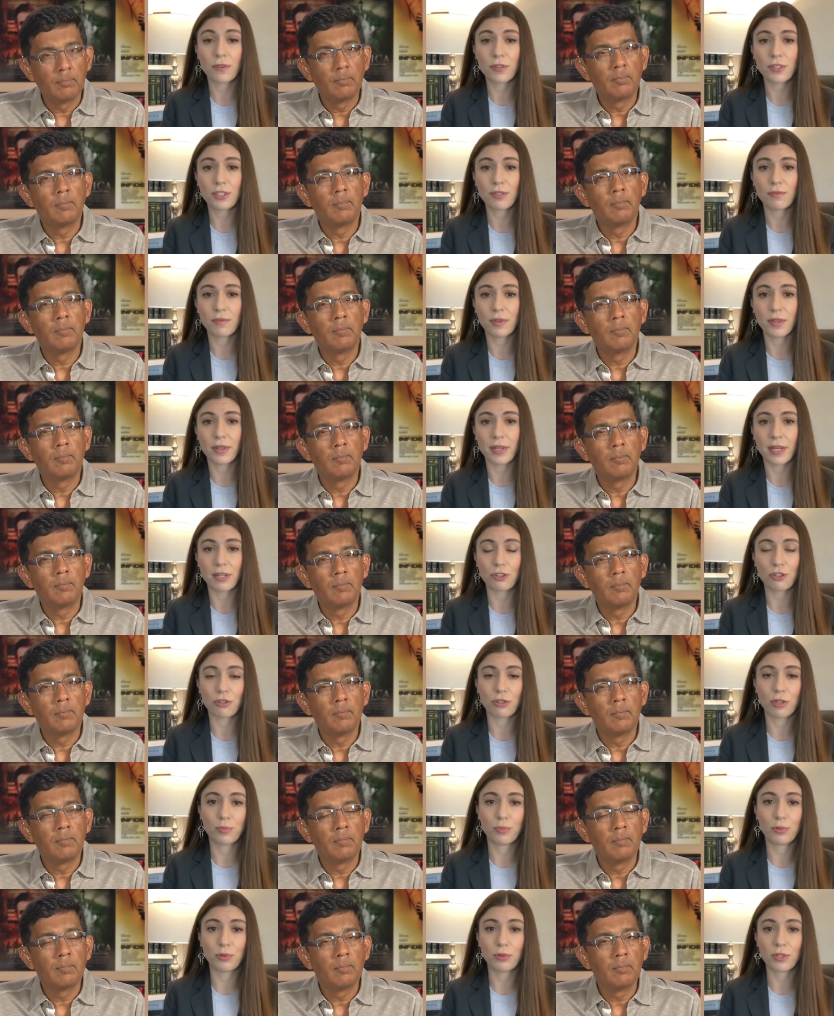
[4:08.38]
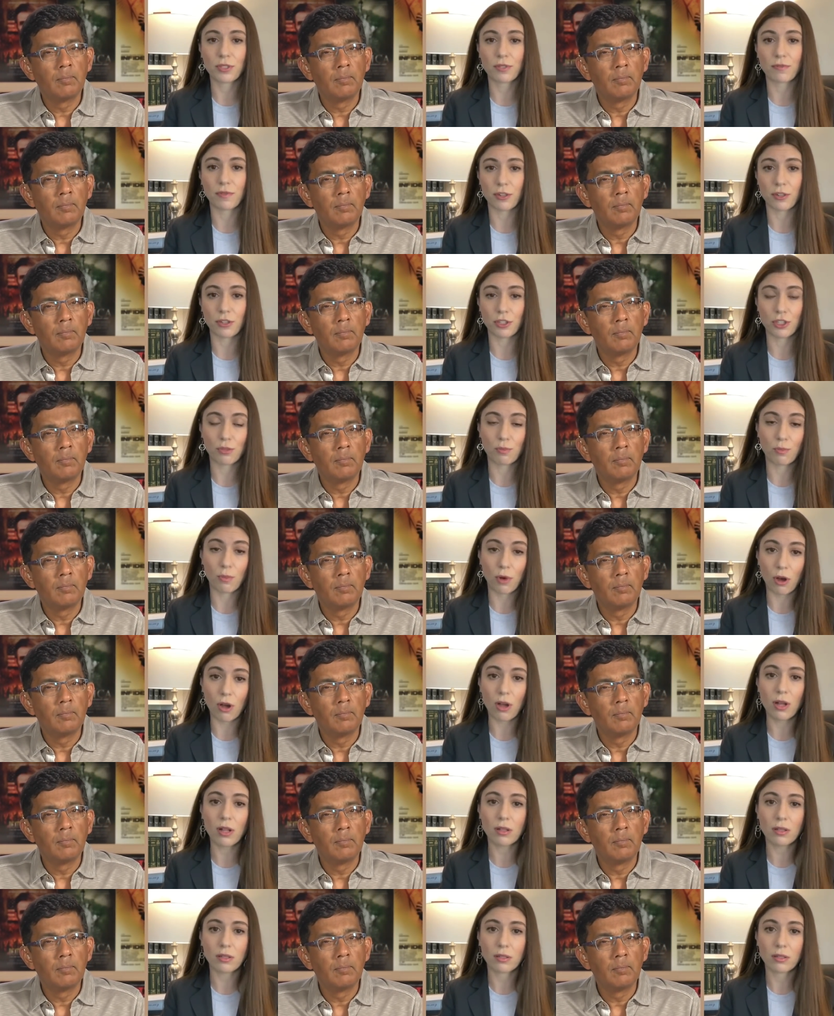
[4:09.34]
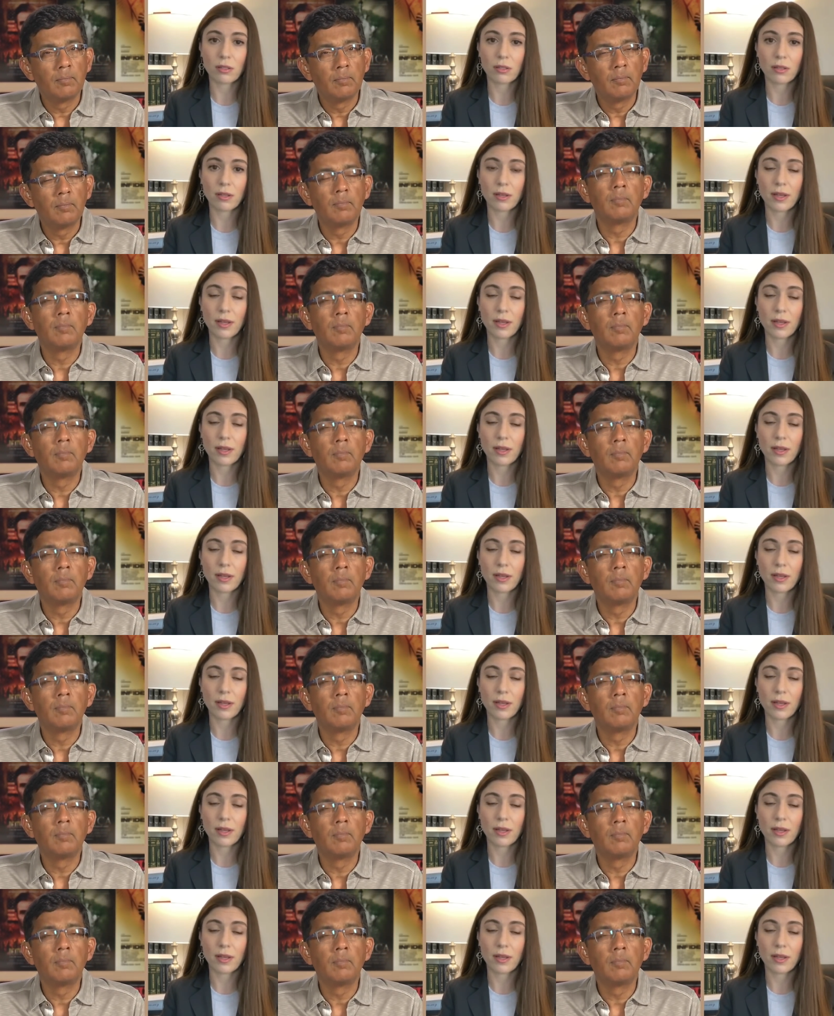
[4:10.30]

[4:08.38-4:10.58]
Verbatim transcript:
Speaker 1: first of all, that jury pool is very small.